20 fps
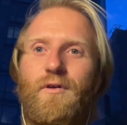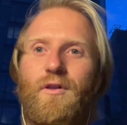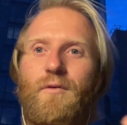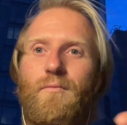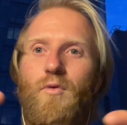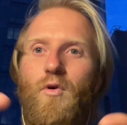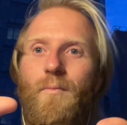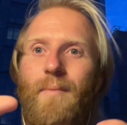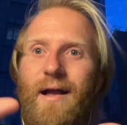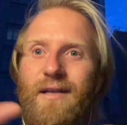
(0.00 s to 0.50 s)
and
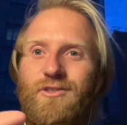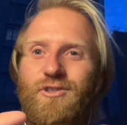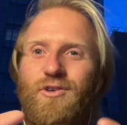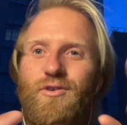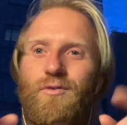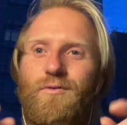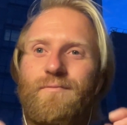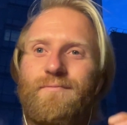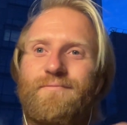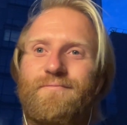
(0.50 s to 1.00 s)
more
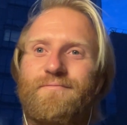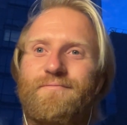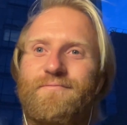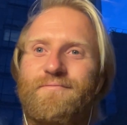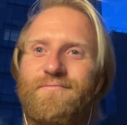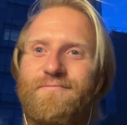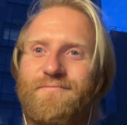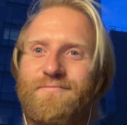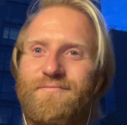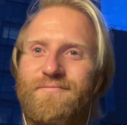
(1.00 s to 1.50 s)
magical.
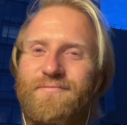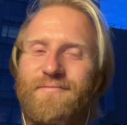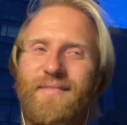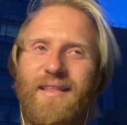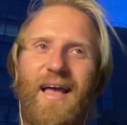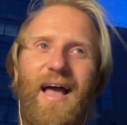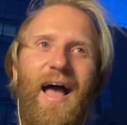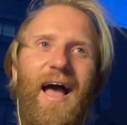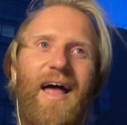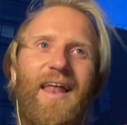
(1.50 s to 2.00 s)

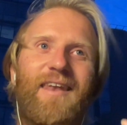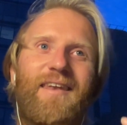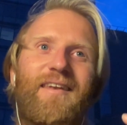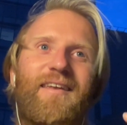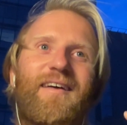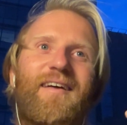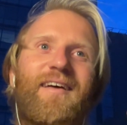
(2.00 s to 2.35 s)
And